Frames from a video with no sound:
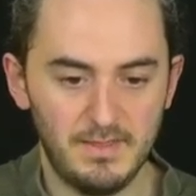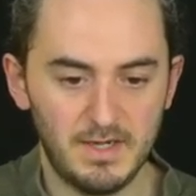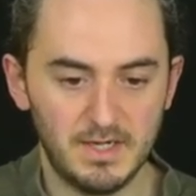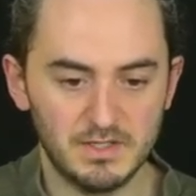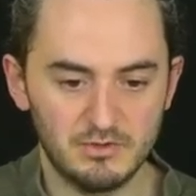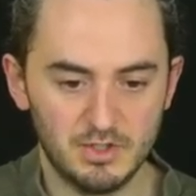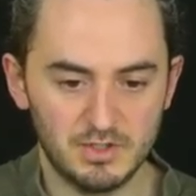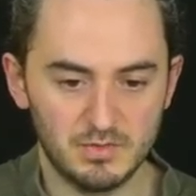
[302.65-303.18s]
then
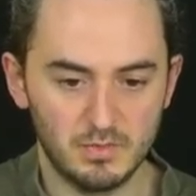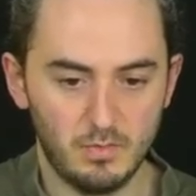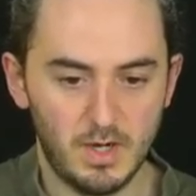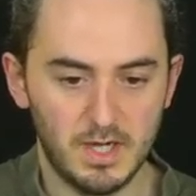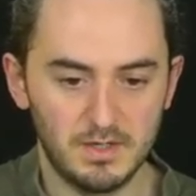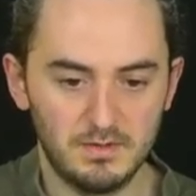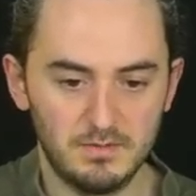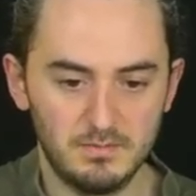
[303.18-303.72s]
it's just
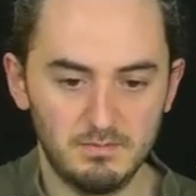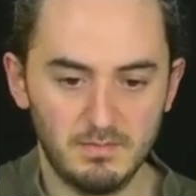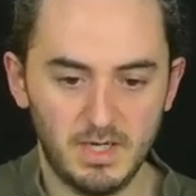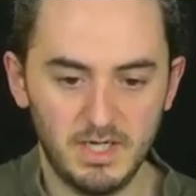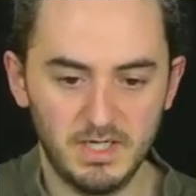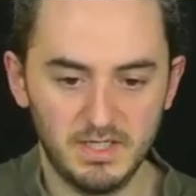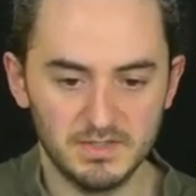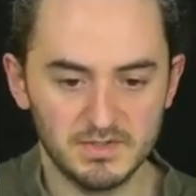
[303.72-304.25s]
1
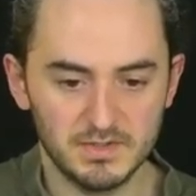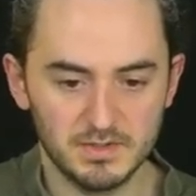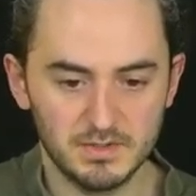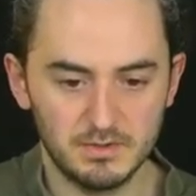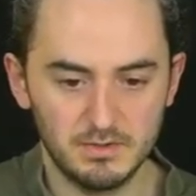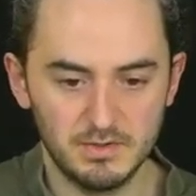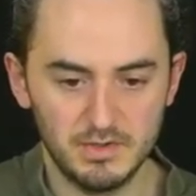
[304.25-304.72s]
minus